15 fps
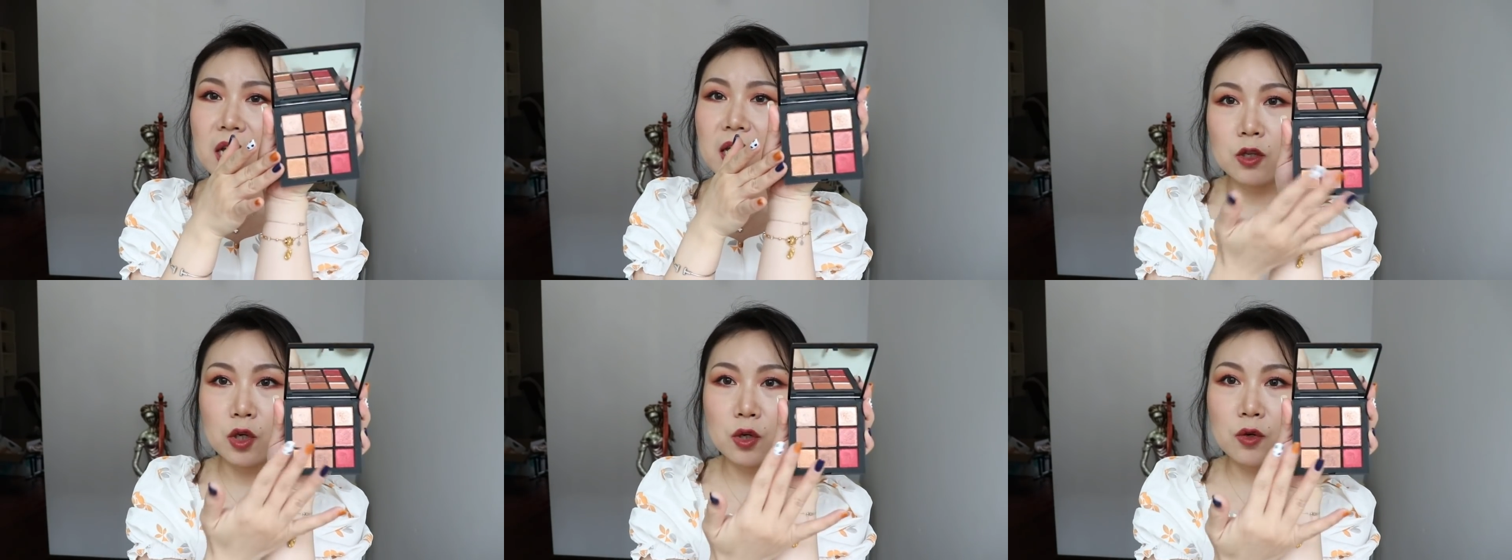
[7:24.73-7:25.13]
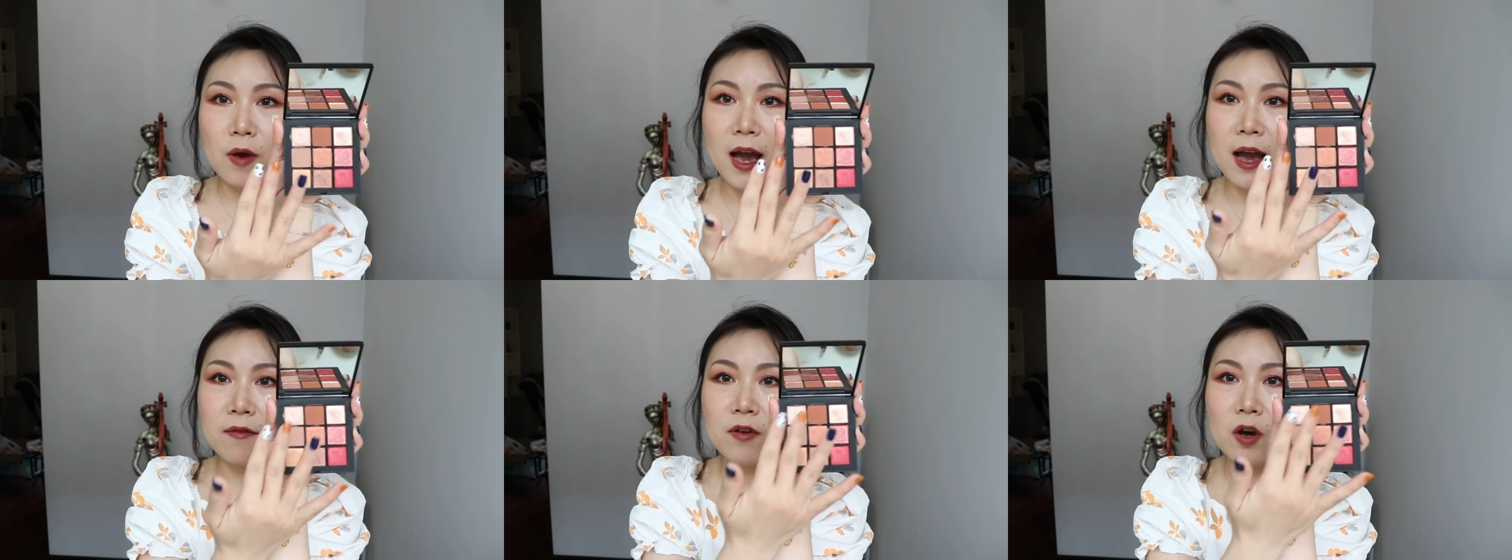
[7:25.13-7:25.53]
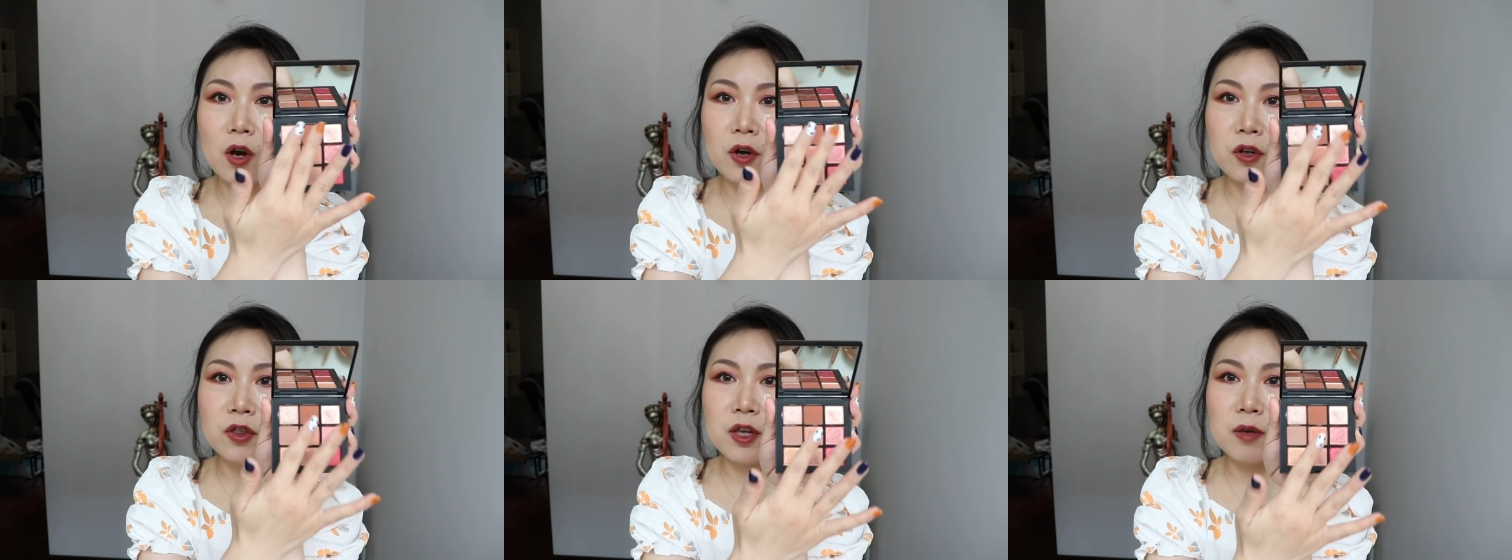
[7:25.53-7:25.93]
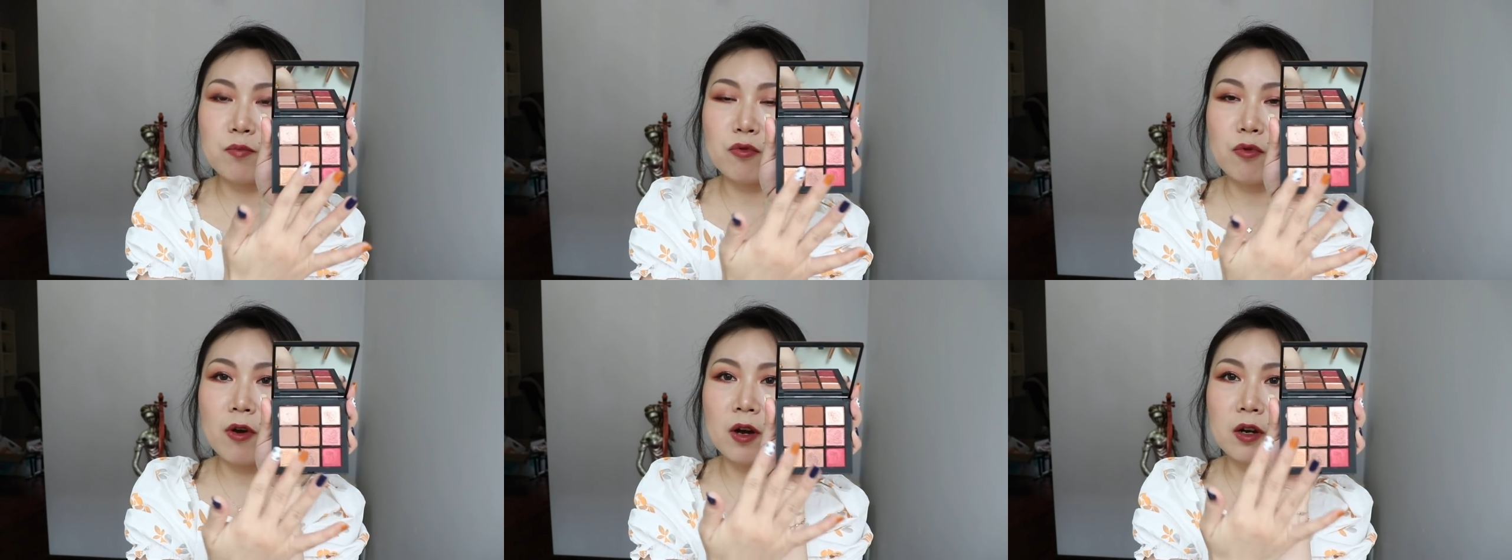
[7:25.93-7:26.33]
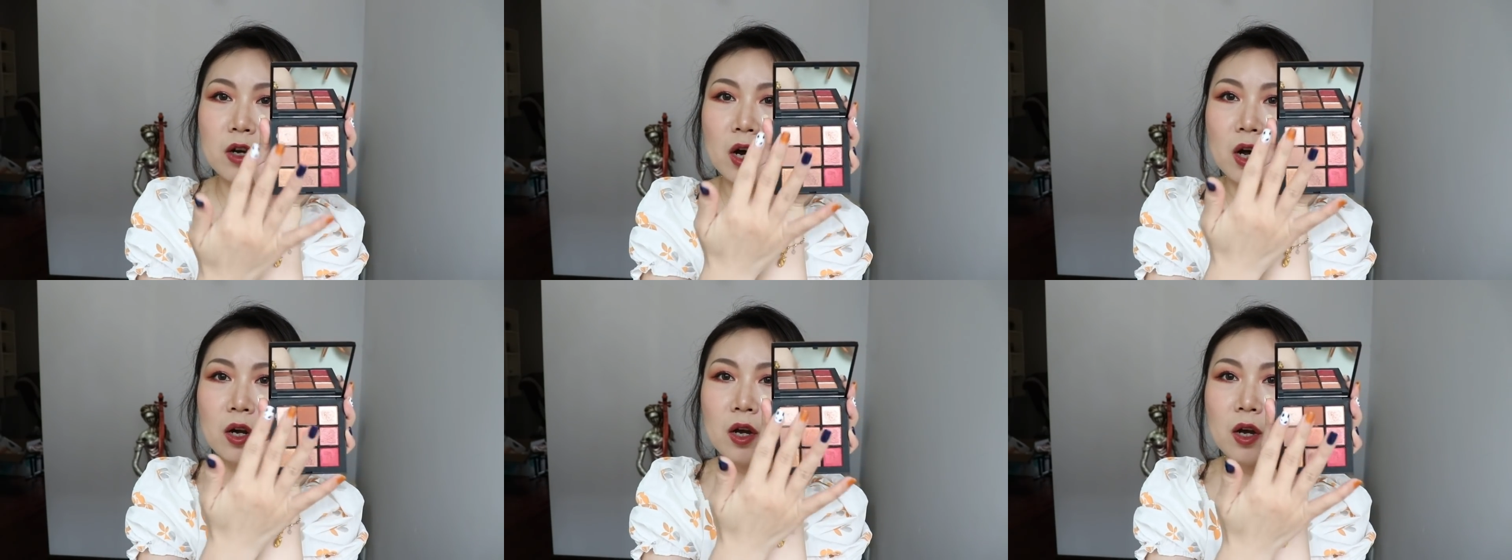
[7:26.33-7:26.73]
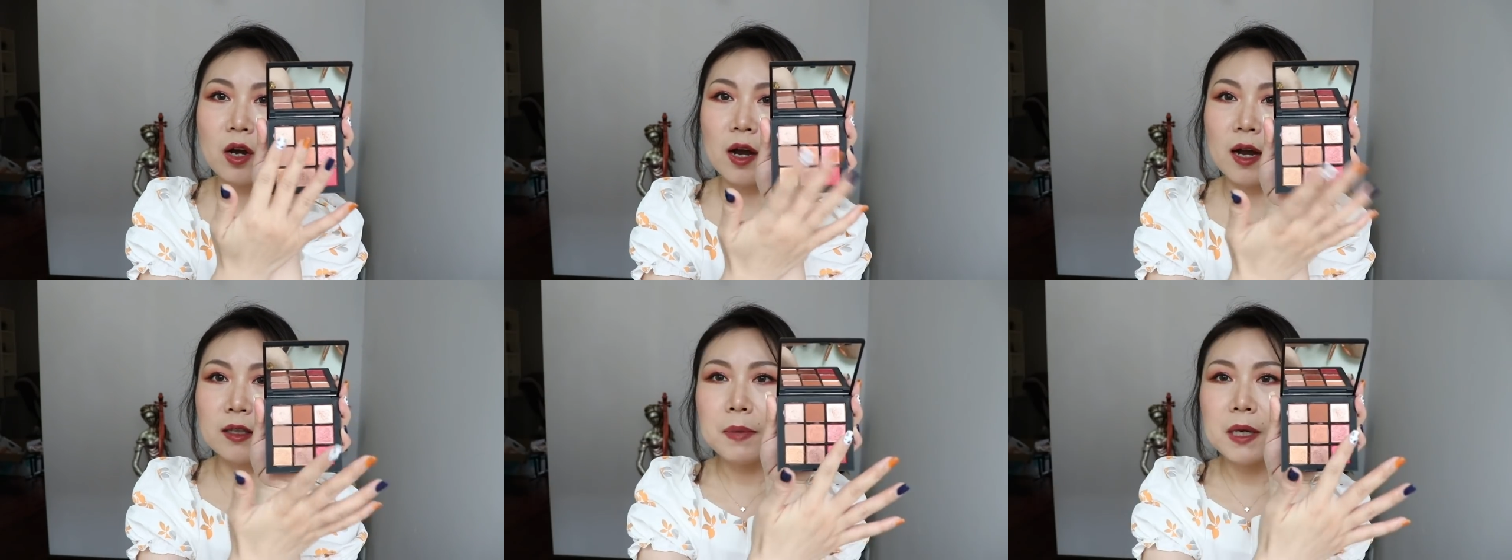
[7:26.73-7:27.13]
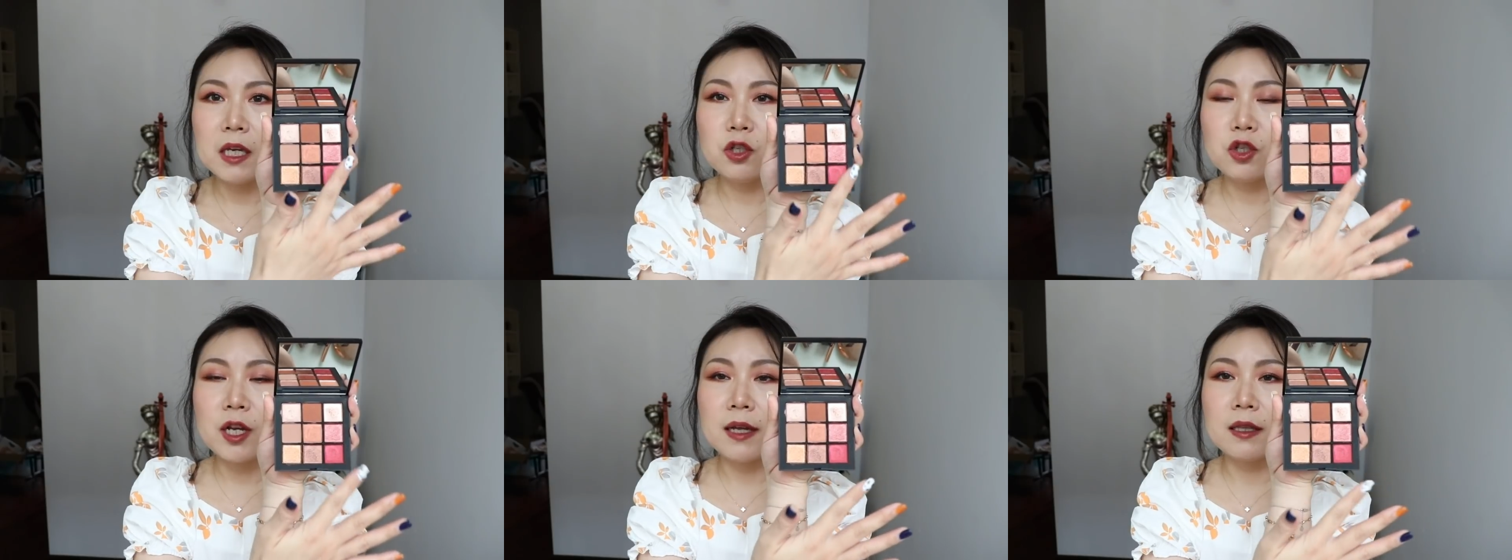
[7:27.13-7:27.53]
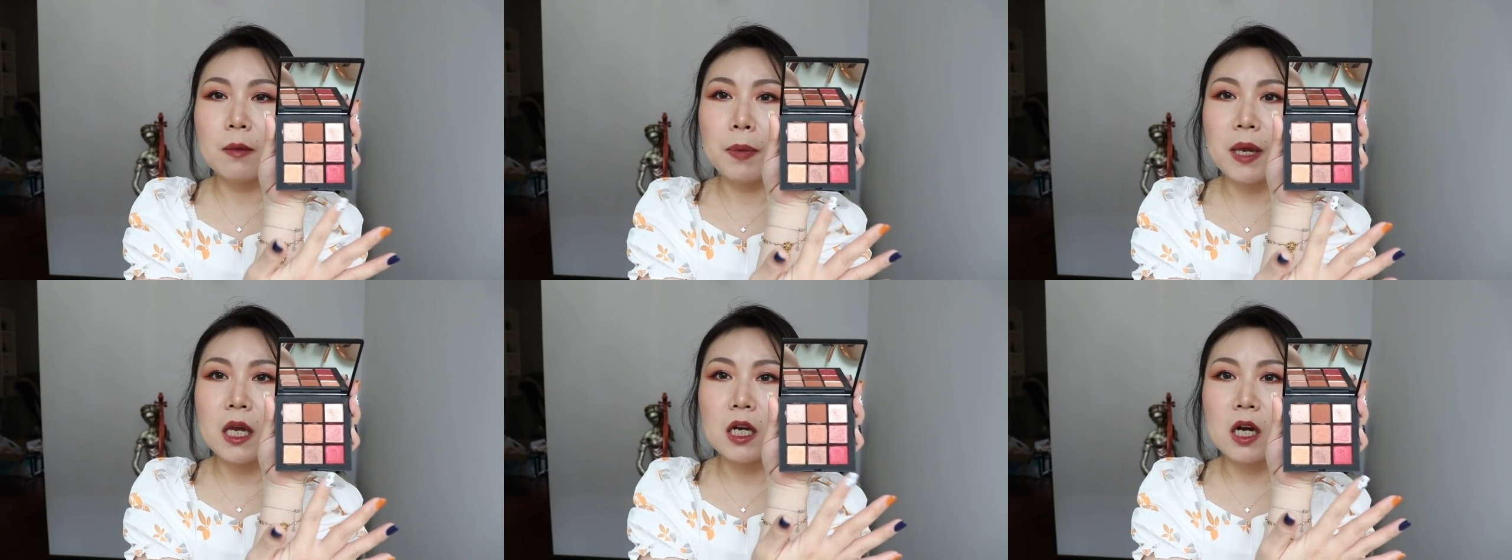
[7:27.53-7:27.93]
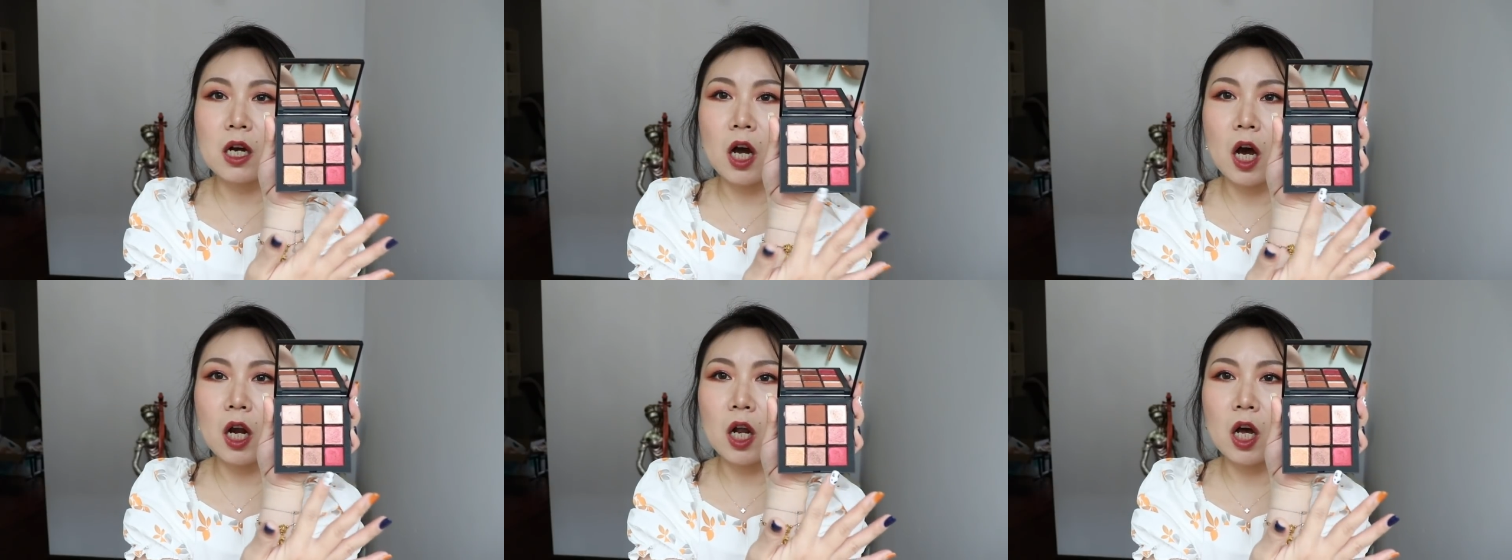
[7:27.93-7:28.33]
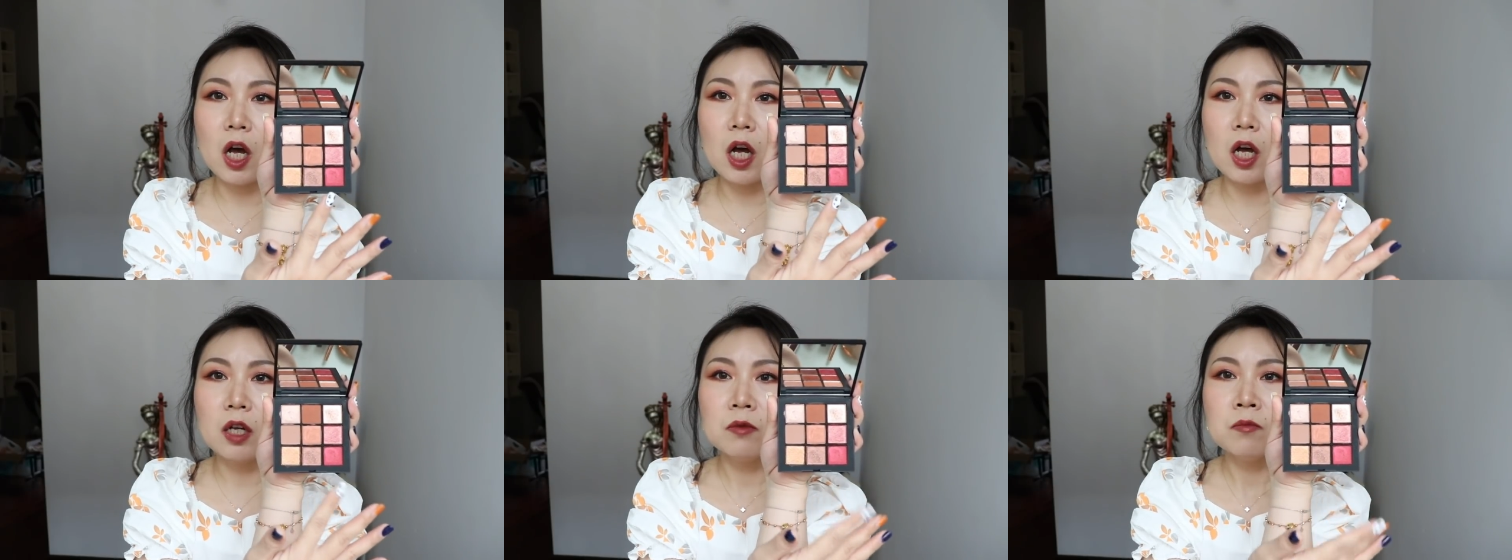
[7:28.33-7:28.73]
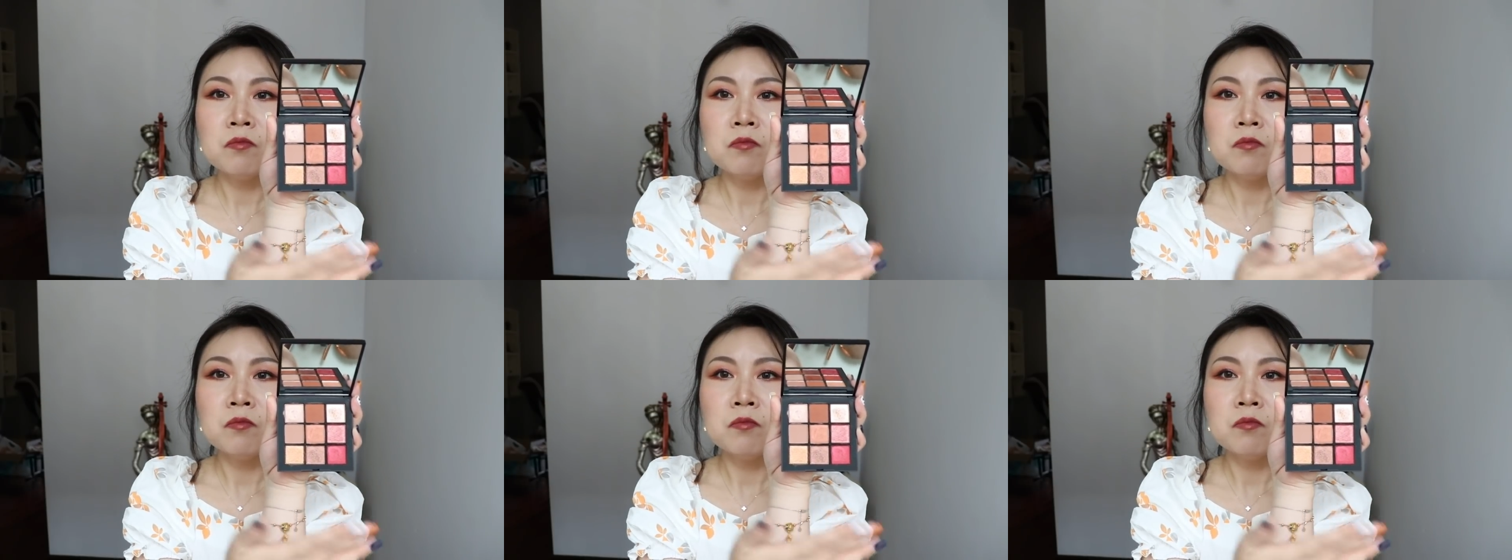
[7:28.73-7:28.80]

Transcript: you have earthy brown color and peach and the pink color.